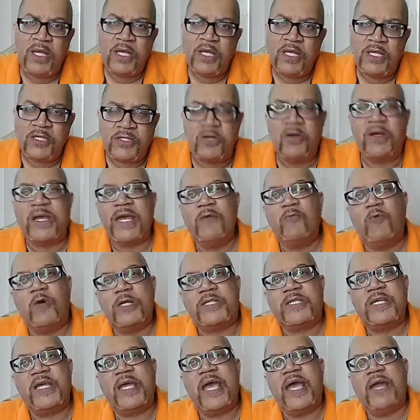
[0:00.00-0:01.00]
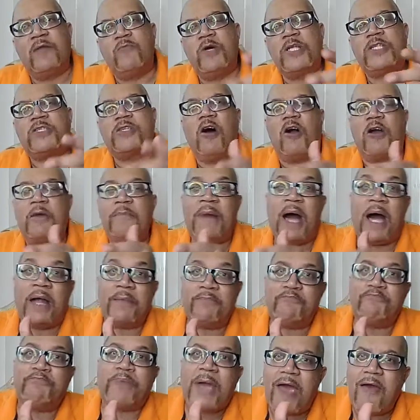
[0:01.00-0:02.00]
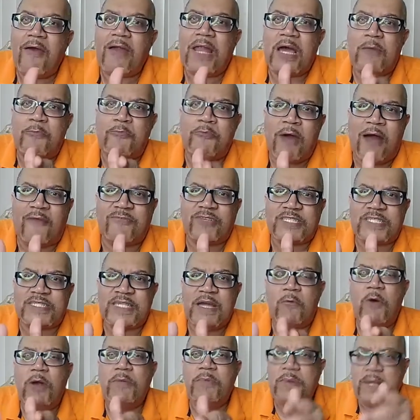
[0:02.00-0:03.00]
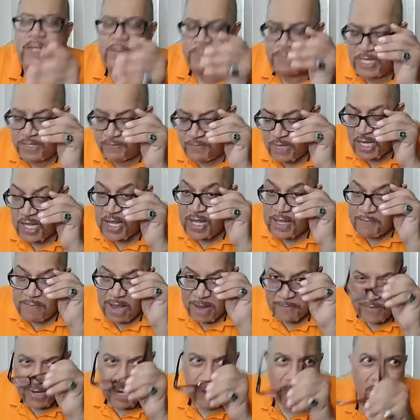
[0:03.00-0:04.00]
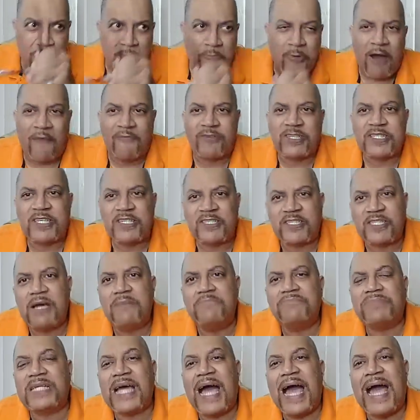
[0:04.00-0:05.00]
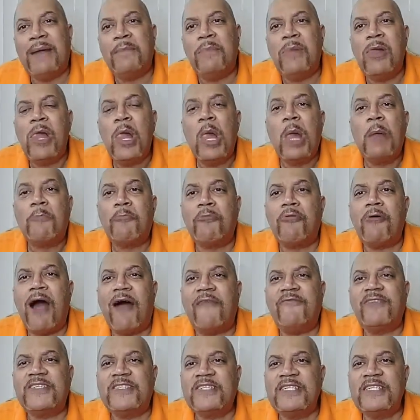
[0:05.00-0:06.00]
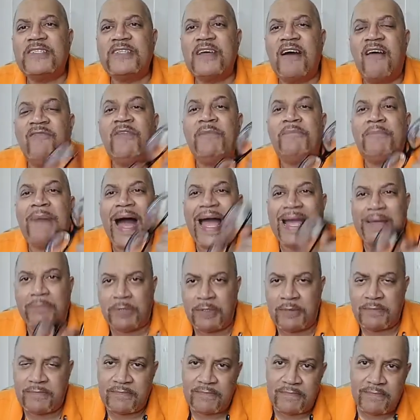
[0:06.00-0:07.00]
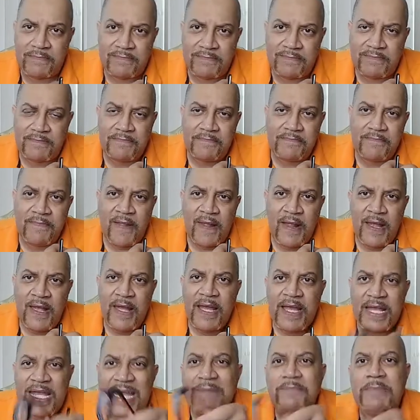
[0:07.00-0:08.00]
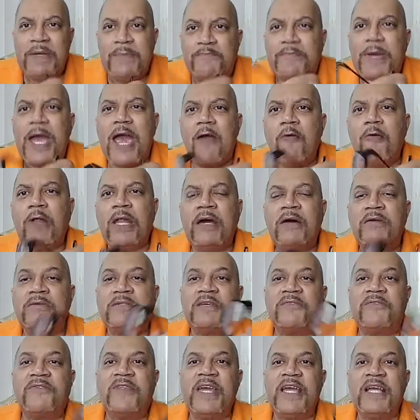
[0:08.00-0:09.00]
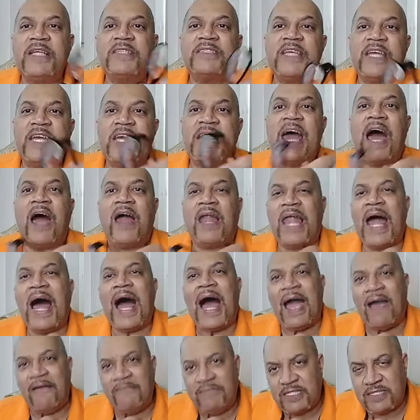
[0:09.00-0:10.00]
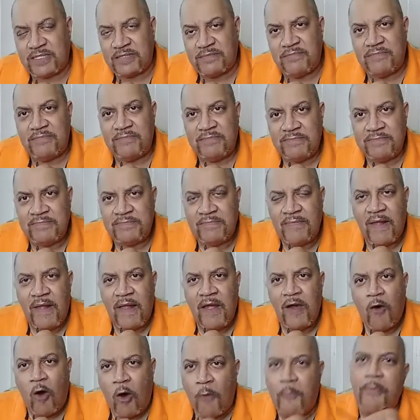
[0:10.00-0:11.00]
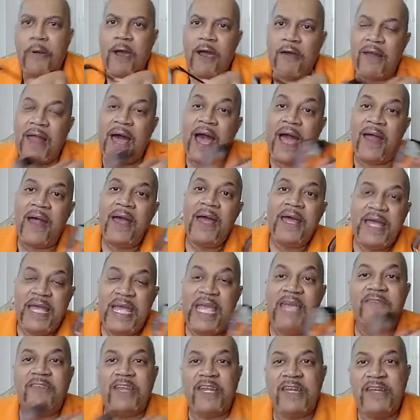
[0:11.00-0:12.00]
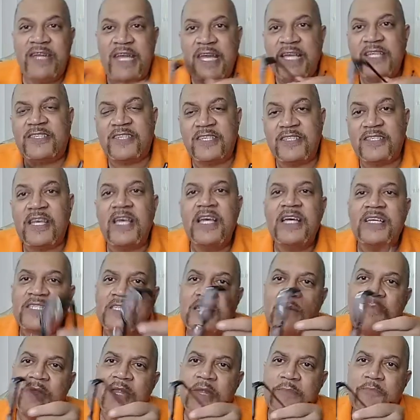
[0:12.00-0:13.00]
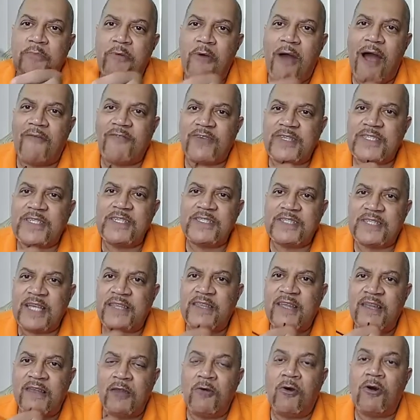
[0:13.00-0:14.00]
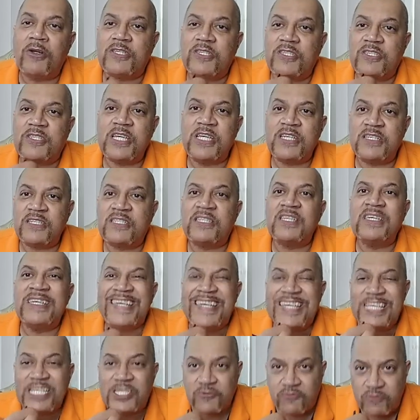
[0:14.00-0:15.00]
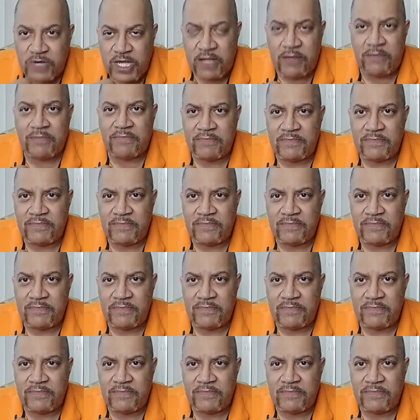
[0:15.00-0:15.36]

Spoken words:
So again, once again, we're talking about parallel prophecies. Now, what do we mean by parallel prophecy? Sometimes prophecies of the Bible can be parallel to things in our lives or parallel even in nations. Some of the prophecies that the Lord sent to Israel